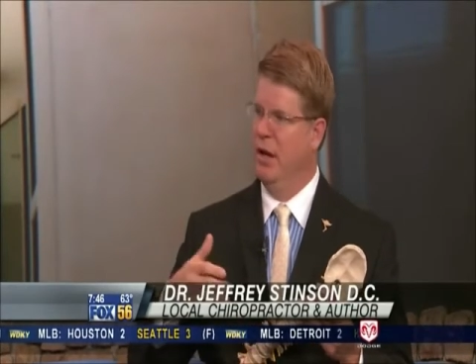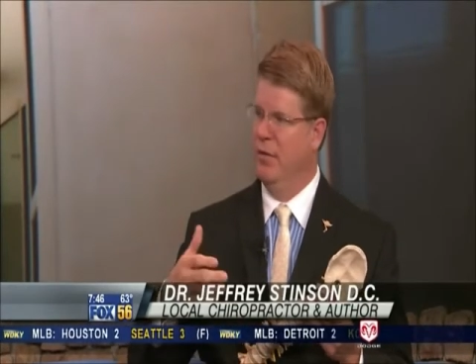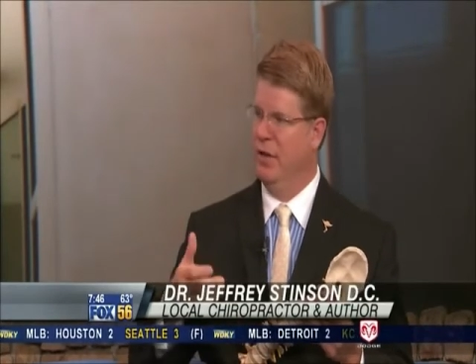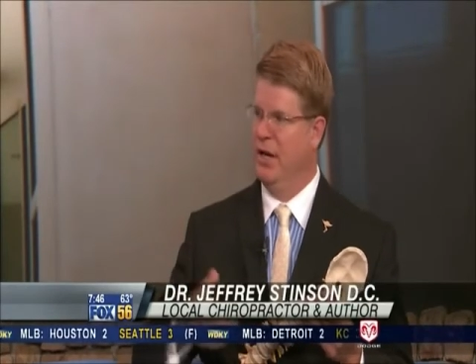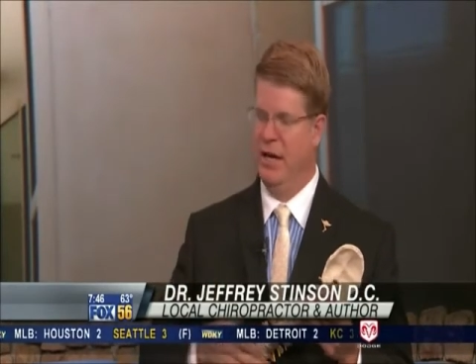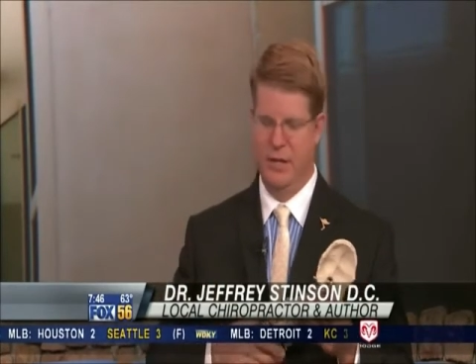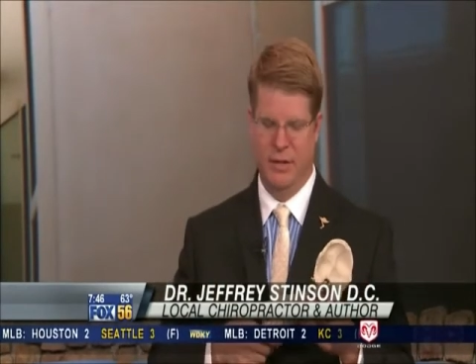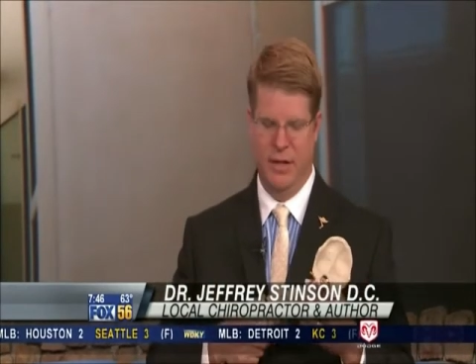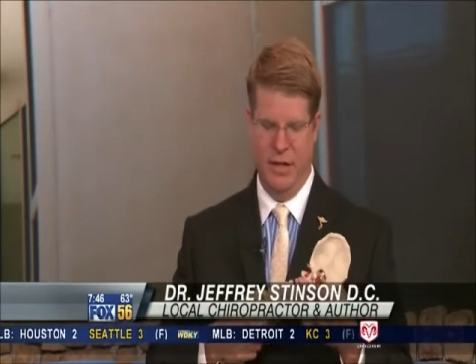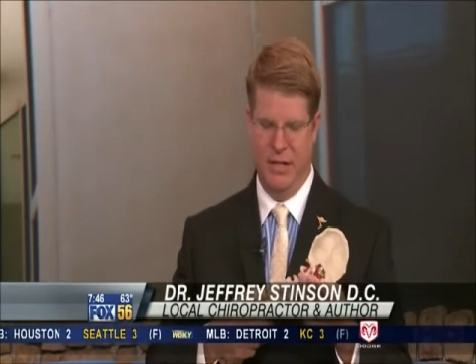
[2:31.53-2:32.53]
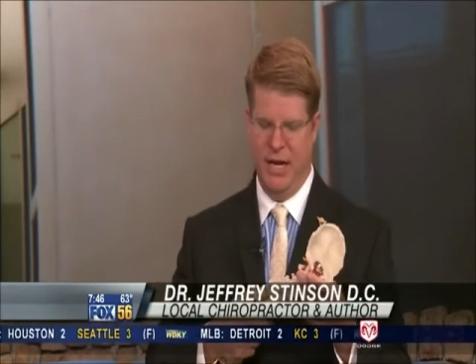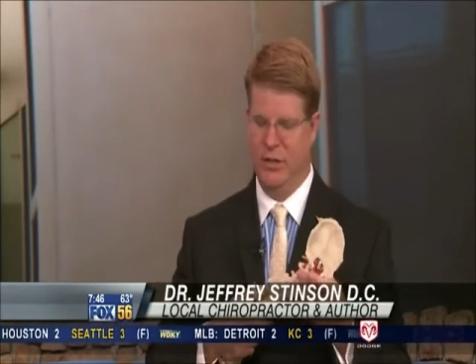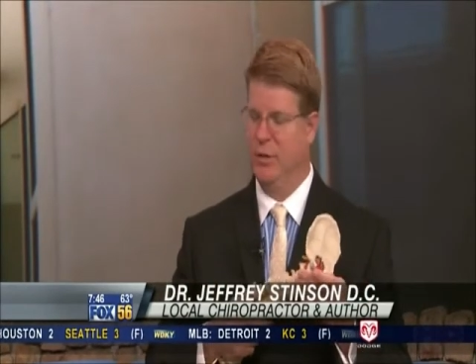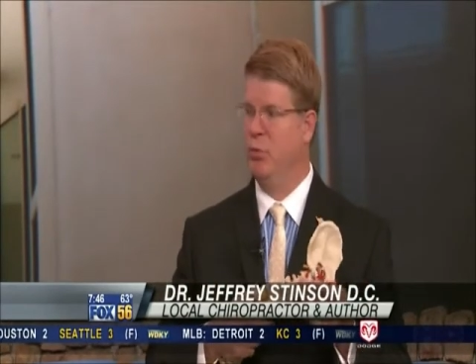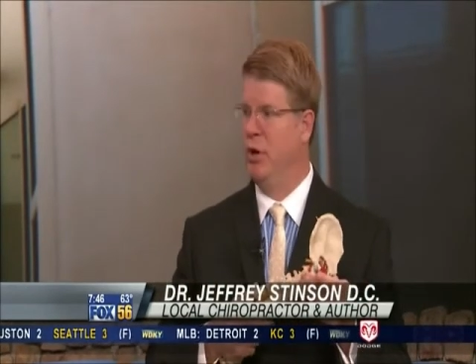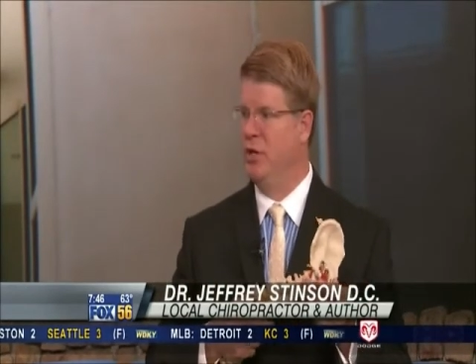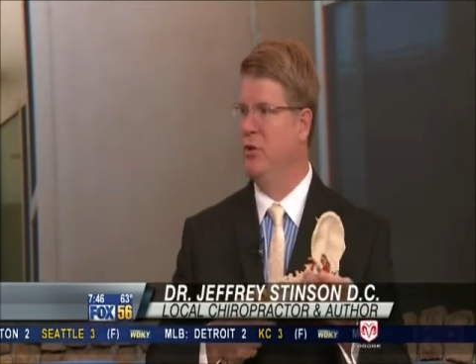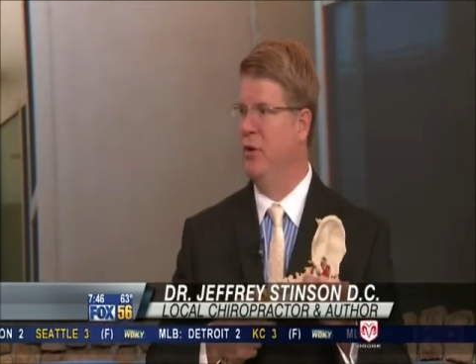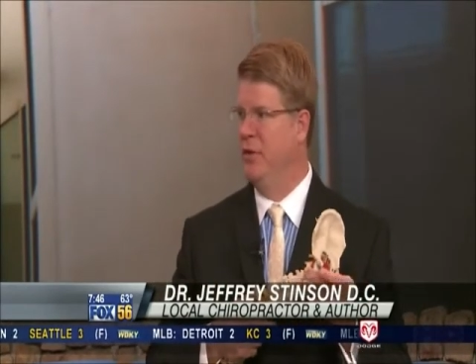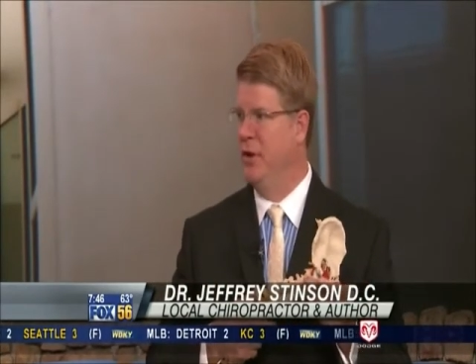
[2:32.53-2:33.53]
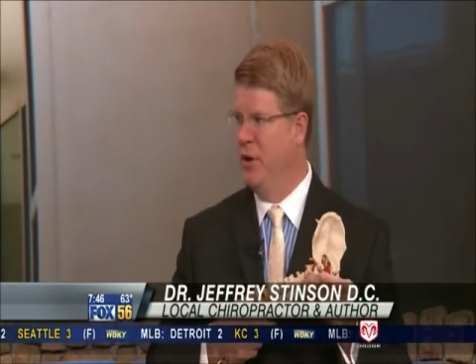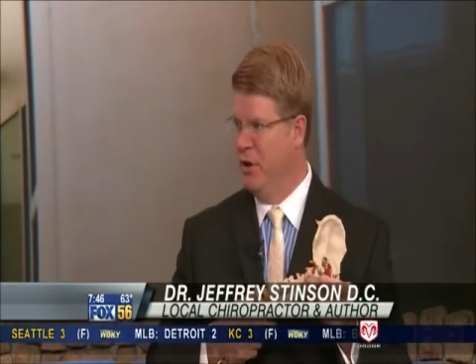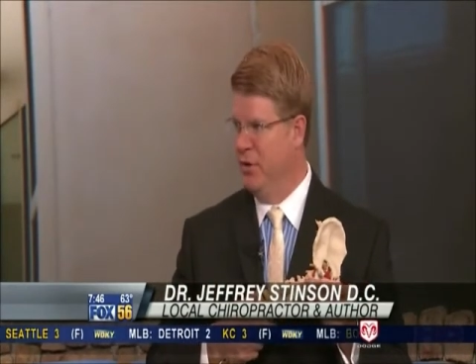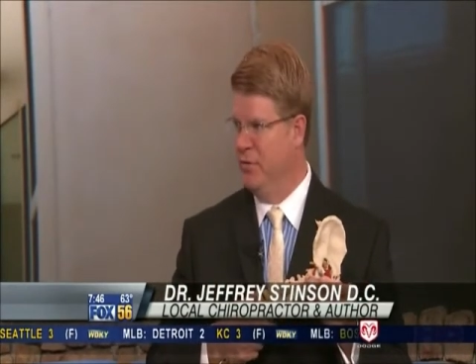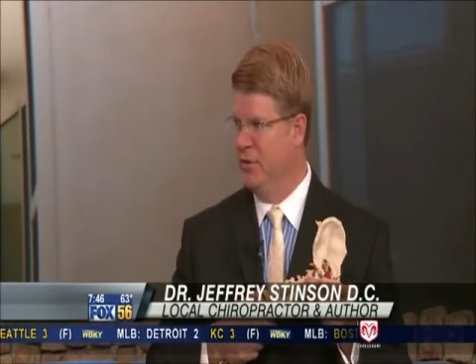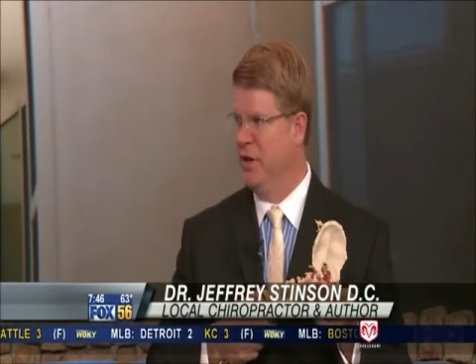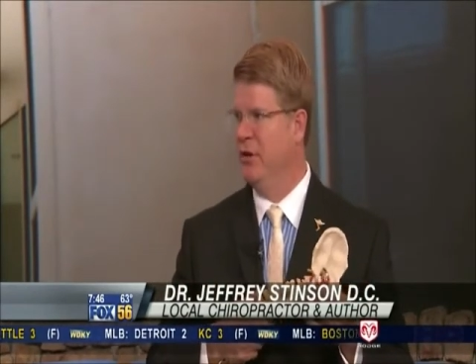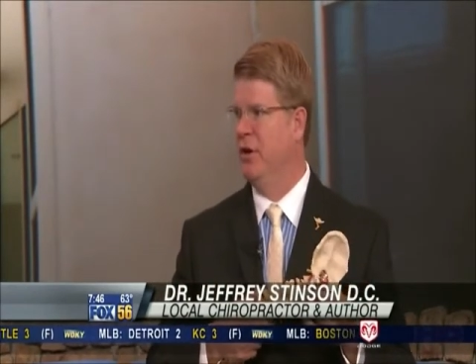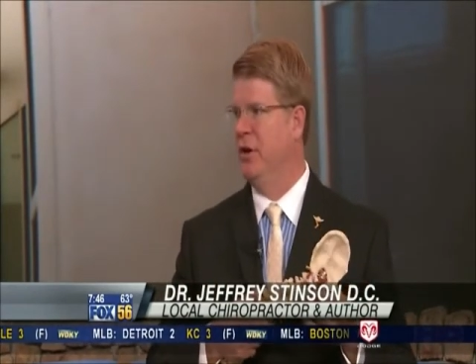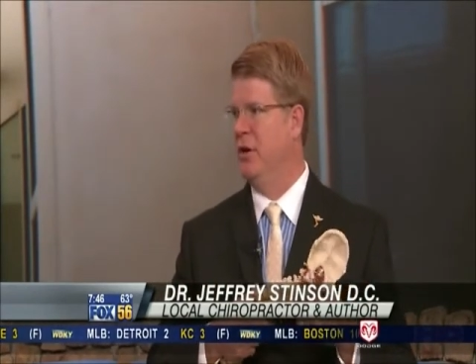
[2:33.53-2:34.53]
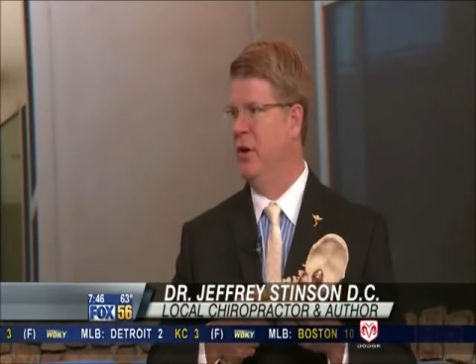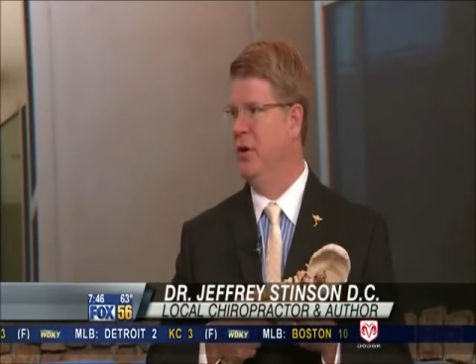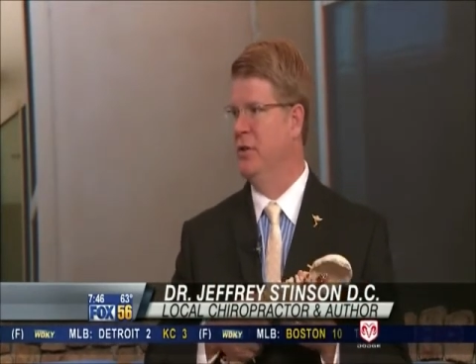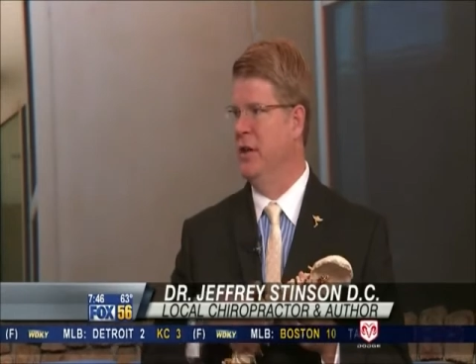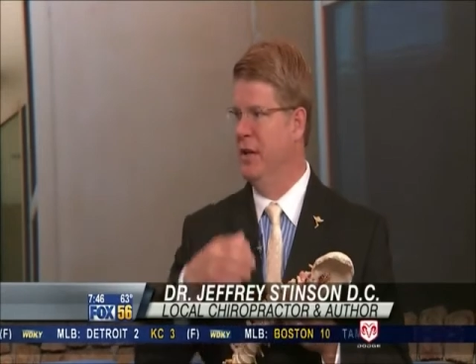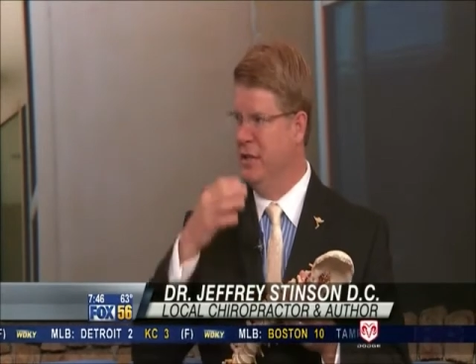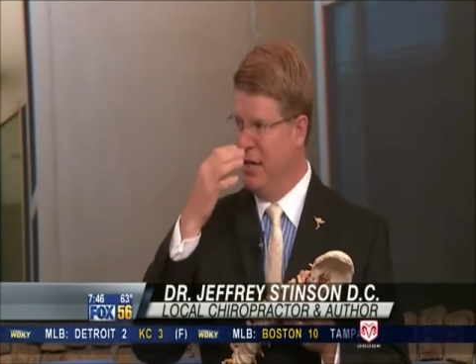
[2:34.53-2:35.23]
of the cases that it's actually pressure on the nerves that are causing it.